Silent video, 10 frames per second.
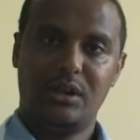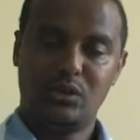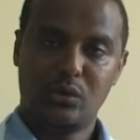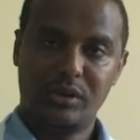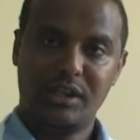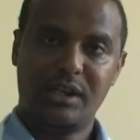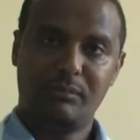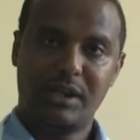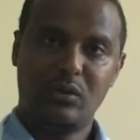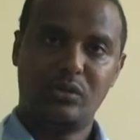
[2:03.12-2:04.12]
tourniquet
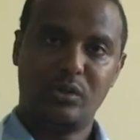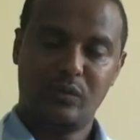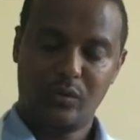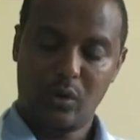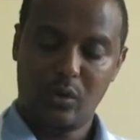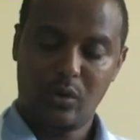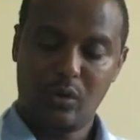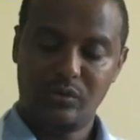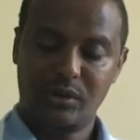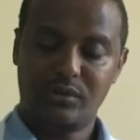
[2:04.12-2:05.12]
applied on the
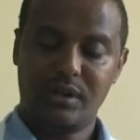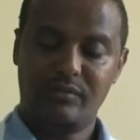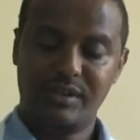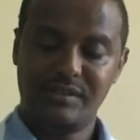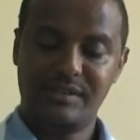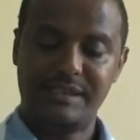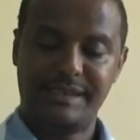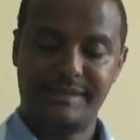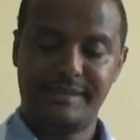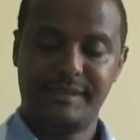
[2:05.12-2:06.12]
on the uterine vessels
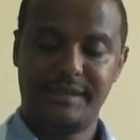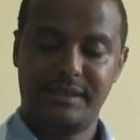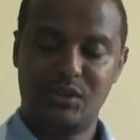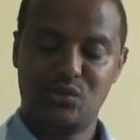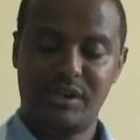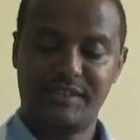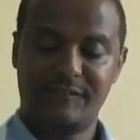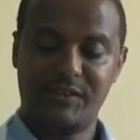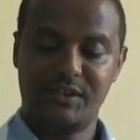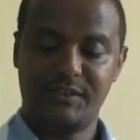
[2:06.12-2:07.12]
is uh, usually
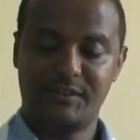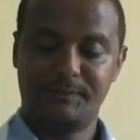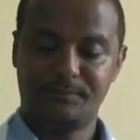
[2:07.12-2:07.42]
sufficient